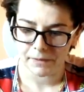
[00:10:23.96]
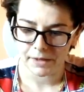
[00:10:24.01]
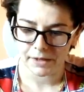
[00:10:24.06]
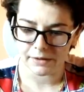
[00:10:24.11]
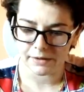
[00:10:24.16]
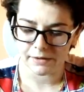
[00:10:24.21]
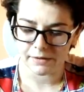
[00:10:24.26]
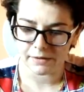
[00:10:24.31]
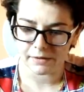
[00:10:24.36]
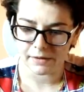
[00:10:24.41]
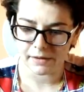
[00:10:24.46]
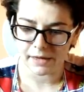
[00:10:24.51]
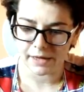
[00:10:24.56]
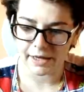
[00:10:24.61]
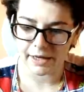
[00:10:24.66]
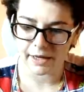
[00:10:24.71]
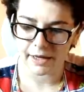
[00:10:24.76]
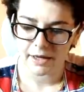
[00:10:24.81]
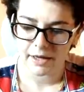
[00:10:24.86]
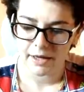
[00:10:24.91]
it,
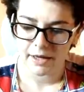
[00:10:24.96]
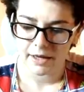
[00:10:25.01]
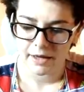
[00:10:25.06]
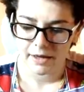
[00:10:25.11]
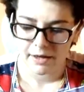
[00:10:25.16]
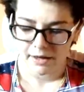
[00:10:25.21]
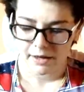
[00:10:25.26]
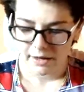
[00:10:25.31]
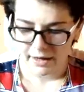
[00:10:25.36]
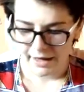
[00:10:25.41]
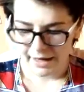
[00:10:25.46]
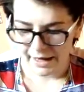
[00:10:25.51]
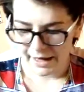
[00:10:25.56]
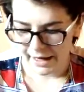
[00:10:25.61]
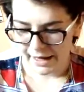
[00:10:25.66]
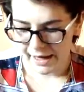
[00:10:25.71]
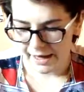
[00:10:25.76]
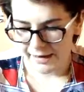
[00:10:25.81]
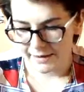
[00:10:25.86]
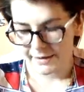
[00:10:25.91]
like,
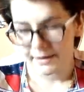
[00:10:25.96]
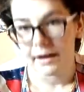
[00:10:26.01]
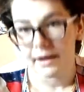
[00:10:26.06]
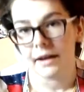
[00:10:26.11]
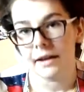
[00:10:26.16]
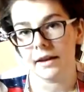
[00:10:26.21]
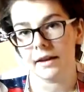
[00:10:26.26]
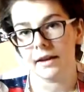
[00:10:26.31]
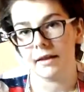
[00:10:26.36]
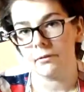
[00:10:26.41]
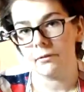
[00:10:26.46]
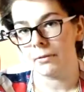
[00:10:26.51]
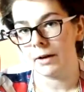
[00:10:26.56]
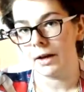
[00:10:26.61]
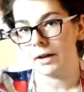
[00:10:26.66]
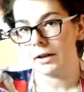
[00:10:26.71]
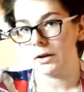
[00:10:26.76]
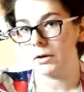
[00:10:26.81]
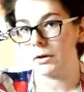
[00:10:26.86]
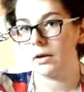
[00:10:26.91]
as I
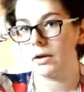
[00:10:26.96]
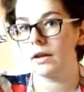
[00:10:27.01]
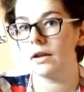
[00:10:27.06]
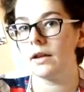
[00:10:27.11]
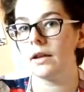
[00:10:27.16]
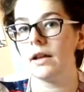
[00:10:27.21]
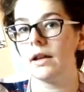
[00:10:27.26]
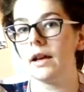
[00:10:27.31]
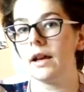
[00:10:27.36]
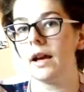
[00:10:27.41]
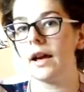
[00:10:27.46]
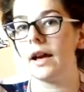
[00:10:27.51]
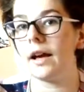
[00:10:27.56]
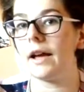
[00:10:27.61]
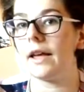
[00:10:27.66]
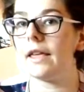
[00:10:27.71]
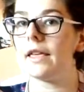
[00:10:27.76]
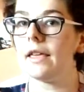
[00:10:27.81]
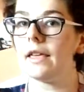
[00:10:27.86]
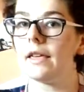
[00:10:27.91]
read on,
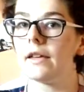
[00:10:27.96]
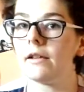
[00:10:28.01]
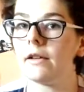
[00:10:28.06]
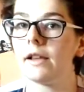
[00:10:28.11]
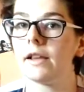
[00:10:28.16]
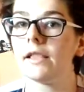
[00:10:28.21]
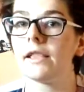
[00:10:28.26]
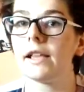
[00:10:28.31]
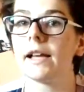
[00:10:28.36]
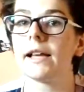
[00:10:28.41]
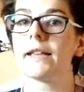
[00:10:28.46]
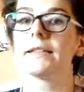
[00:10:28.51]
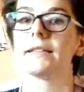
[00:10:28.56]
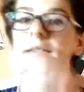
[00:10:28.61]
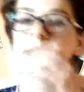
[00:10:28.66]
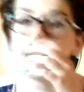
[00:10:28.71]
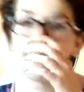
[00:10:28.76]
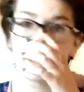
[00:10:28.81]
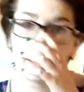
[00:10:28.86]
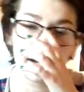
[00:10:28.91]
I
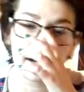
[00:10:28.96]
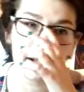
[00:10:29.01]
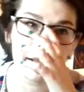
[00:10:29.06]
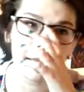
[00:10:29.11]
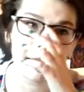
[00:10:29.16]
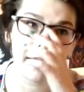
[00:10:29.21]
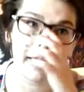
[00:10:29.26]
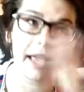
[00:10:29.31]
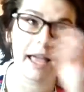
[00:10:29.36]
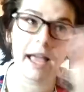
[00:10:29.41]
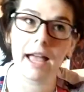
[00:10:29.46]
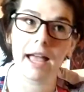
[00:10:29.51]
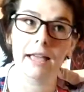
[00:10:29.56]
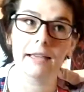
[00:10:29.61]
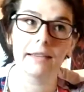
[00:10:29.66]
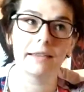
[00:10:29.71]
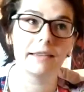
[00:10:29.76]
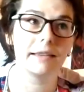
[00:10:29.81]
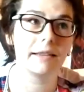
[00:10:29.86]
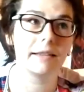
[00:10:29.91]
realized that they
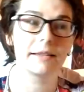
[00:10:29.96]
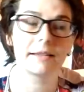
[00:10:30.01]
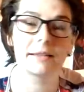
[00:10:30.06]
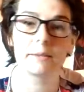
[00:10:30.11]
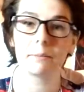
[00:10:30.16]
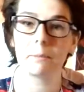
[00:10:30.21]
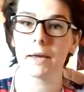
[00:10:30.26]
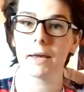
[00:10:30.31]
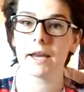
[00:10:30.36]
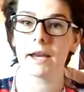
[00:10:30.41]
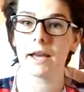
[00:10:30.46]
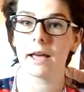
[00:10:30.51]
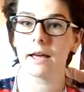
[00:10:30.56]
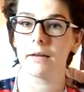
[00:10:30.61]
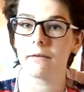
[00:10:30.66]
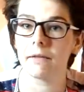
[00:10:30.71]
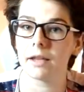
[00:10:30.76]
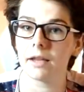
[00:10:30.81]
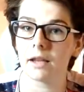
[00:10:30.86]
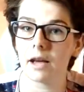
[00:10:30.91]
had this main
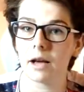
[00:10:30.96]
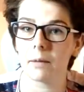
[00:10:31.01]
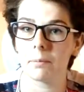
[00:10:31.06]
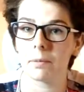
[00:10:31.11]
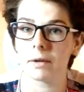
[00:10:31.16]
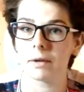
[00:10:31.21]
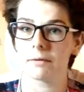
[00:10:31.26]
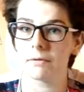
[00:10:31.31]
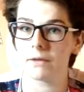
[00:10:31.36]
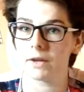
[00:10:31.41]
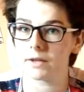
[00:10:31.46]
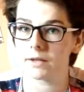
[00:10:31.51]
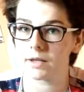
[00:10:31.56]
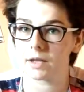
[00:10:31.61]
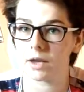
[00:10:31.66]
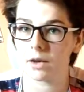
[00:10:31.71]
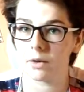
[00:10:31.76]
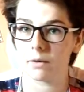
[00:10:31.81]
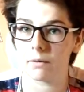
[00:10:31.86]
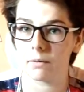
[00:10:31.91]
event a couple of years
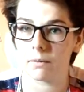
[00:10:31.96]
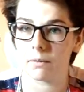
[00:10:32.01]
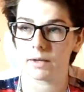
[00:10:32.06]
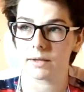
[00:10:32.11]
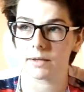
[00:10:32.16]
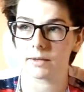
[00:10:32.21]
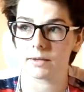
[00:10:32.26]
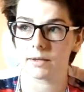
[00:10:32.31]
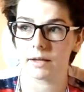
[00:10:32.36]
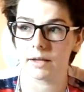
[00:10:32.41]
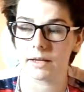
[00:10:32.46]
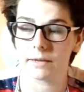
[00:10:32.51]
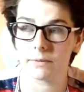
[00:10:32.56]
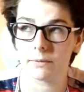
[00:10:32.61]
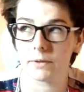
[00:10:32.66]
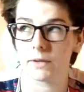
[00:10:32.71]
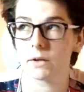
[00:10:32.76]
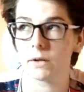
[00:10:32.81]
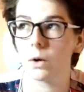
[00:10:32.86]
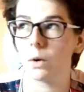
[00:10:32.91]
ago. It
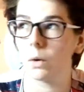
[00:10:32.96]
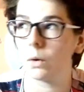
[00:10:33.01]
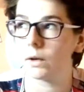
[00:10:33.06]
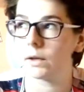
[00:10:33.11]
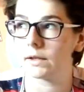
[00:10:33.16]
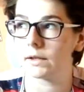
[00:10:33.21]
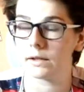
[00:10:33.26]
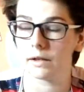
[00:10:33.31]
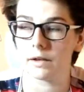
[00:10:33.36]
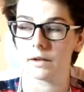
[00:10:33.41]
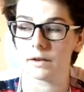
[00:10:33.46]
was called